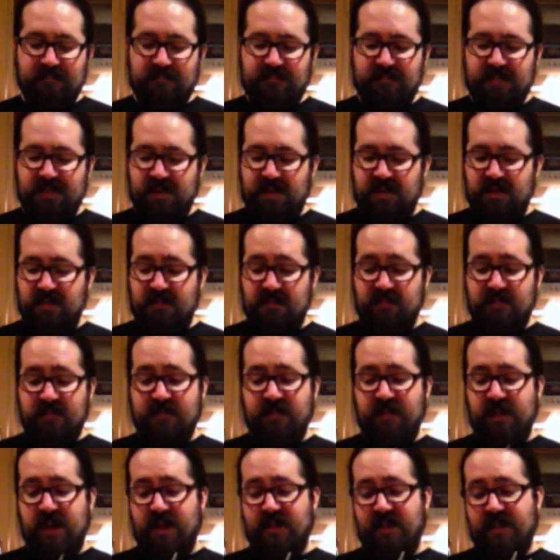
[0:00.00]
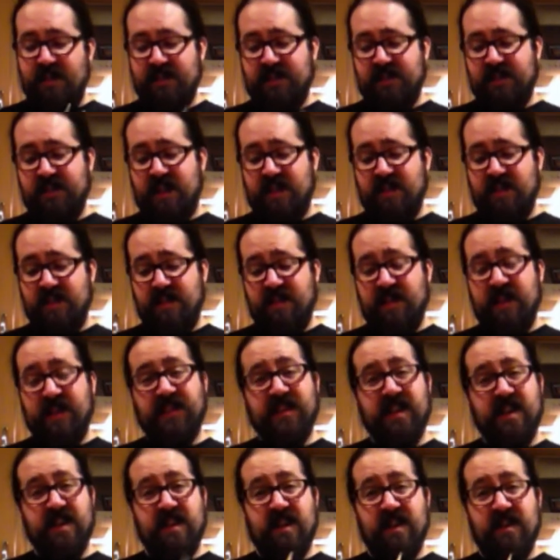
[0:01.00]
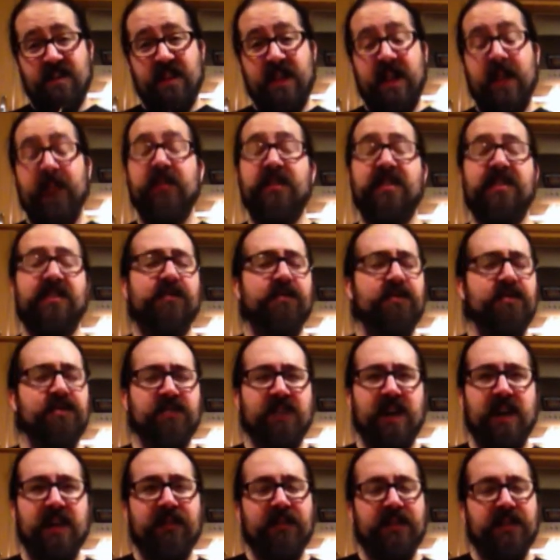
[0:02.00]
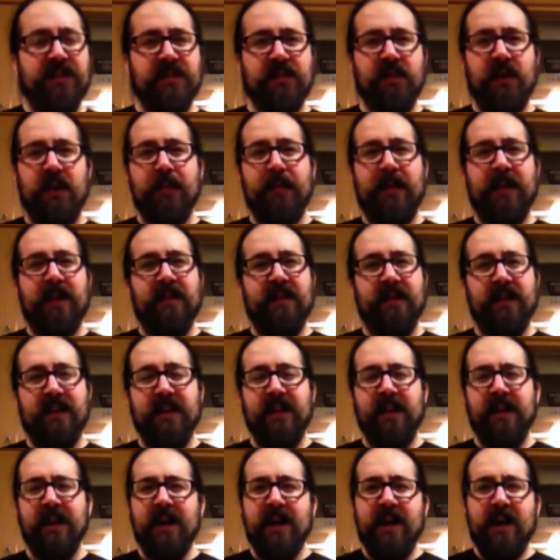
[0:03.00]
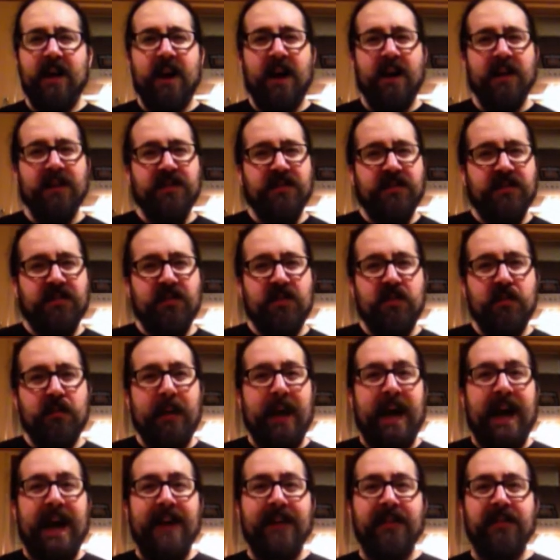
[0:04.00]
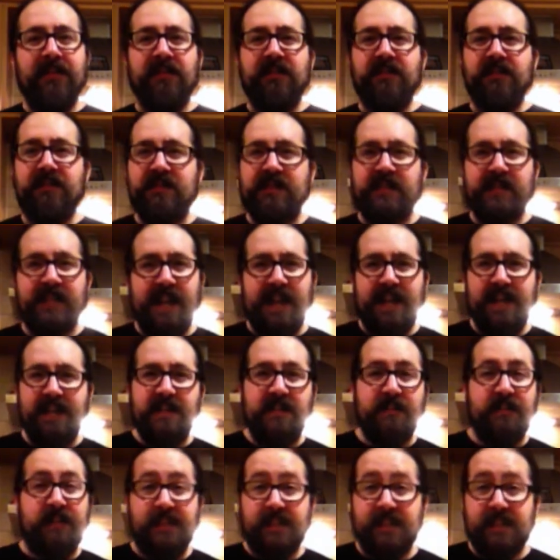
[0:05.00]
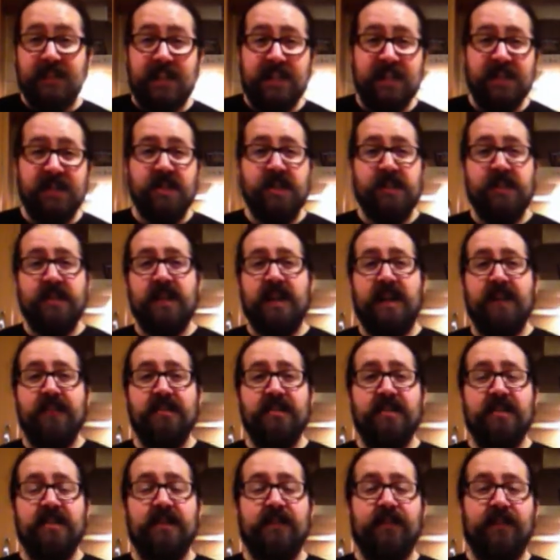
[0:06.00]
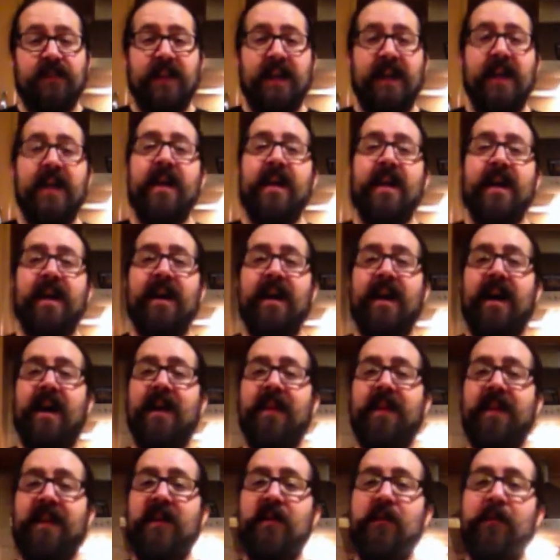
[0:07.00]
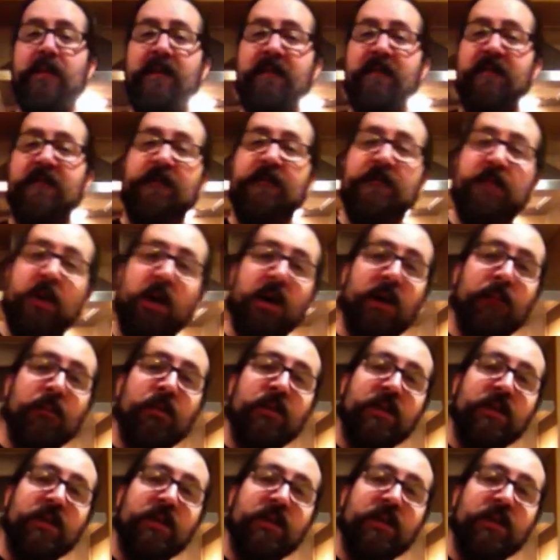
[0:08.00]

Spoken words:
do various other things that I can't think of as screwdrivers, so I'd be able to like unscrew panels to get into ventilation shafts and stuff like that. I think it would be far more